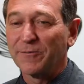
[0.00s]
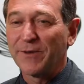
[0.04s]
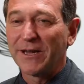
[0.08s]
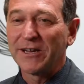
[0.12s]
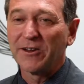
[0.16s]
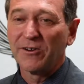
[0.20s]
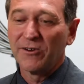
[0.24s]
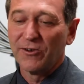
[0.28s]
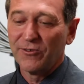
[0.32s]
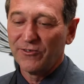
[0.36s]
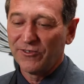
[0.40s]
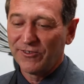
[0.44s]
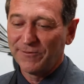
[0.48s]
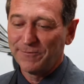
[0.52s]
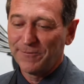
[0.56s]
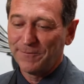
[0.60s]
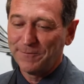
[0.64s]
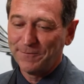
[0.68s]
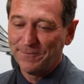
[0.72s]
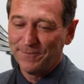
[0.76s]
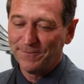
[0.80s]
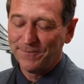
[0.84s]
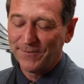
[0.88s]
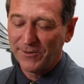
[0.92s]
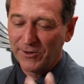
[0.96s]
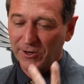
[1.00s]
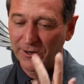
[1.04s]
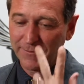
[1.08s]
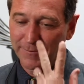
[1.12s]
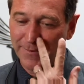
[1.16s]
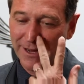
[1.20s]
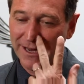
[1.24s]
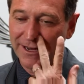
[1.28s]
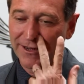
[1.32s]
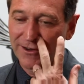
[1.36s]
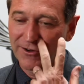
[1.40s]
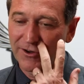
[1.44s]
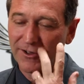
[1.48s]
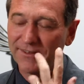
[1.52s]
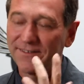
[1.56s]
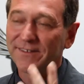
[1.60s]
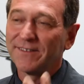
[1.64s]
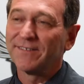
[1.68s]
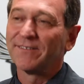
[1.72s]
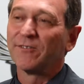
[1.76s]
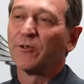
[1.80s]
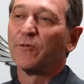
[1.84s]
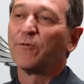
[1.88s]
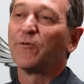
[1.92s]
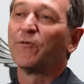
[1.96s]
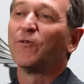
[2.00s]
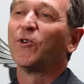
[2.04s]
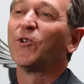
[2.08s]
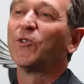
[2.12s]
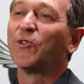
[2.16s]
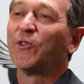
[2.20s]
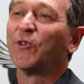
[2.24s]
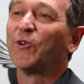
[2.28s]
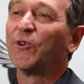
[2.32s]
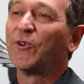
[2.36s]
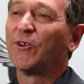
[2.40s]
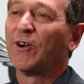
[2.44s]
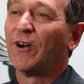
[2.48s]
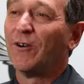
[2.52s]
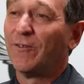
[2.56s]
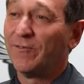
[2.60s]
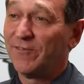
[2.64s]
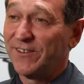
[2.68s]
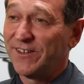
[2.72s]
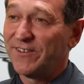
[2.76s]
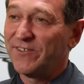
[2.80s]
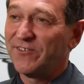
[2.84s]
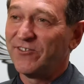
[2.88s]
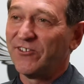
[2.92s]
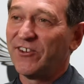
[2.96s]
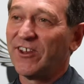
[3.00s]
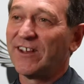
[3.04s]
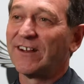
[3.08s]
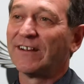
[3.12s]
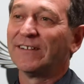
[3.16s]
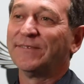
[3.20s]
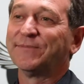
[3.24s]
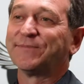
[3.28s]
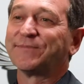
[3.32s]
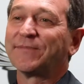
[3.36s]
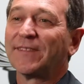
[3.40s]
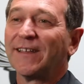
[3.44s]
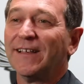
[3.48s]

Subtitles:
biological bytecode is the photo of this gel.